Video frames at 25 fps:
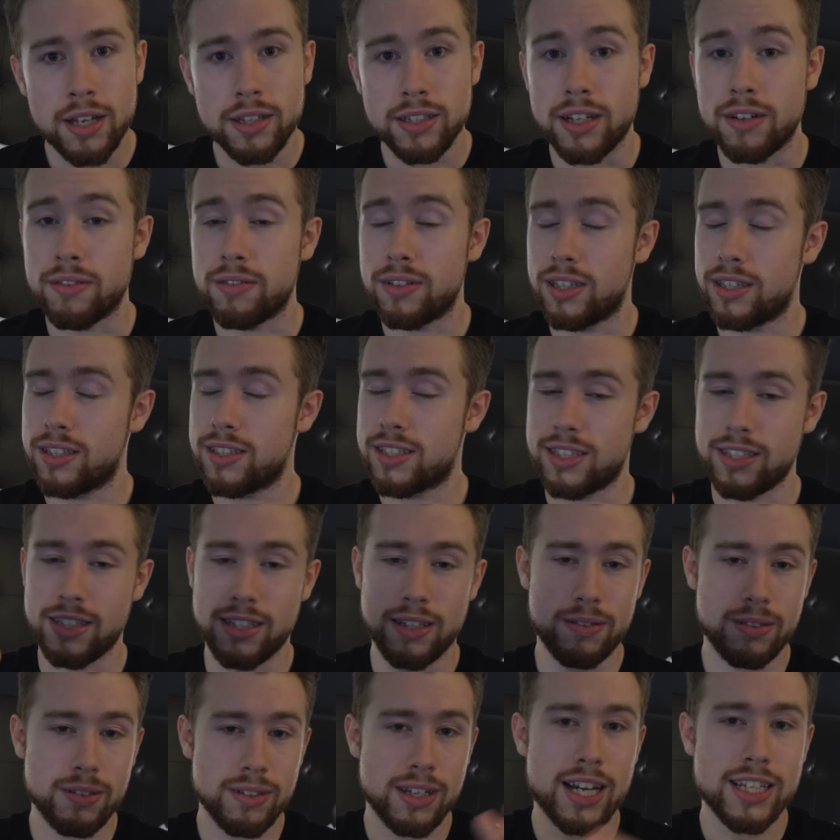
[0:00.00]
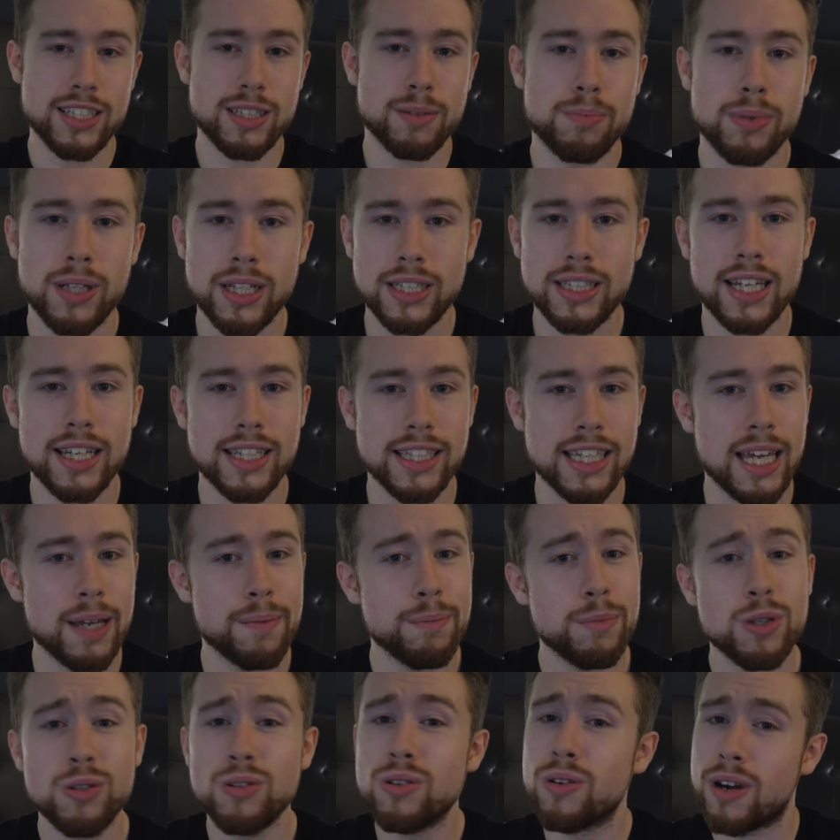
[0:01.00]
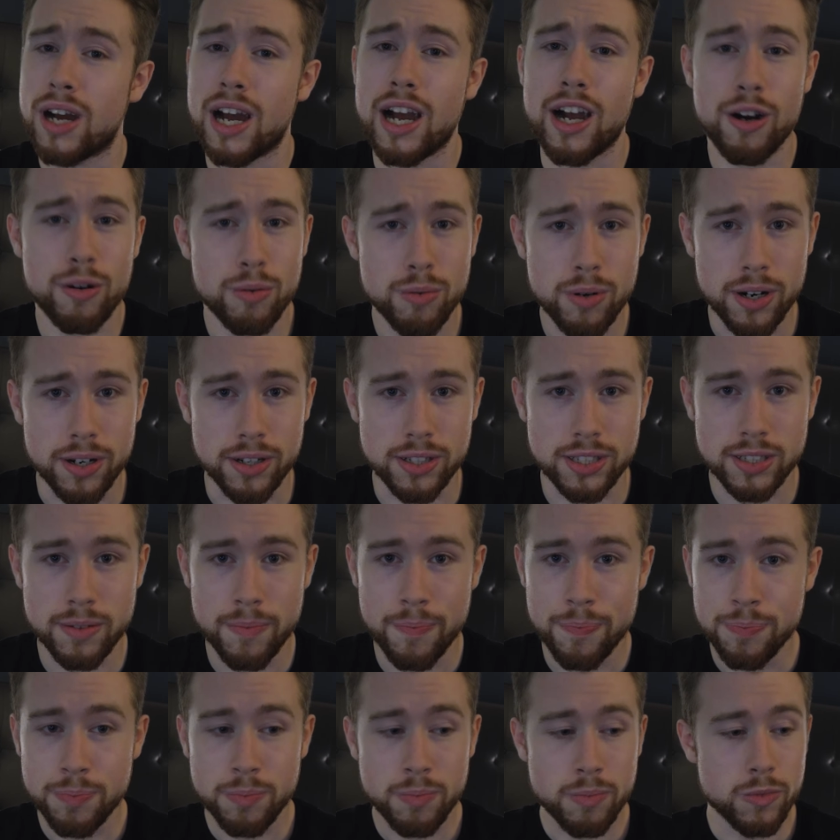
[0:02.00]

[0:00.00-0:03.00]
Now, listen, if you guys have played that game, you know how it works.